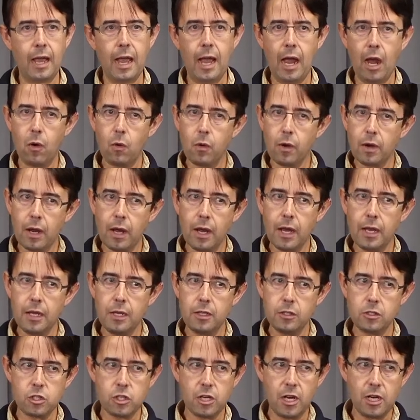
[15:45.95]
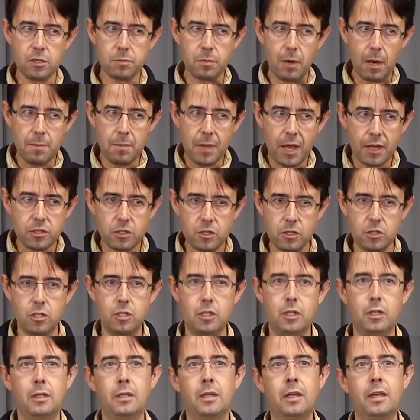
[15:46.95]
how would i change my
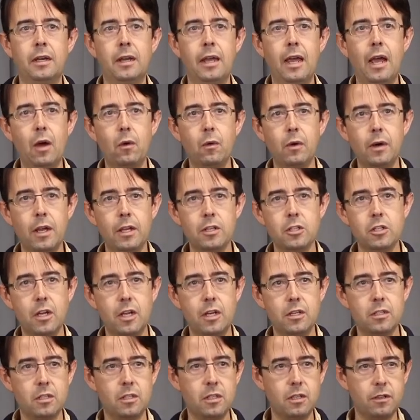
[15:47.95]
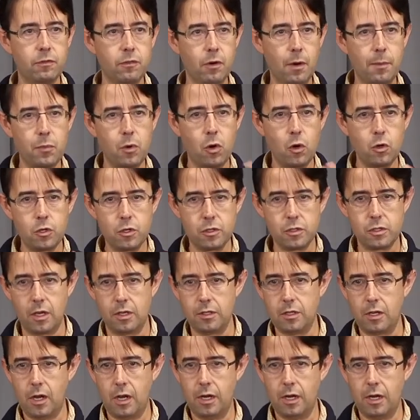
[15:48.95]
messaging and how would i change the different approaches I,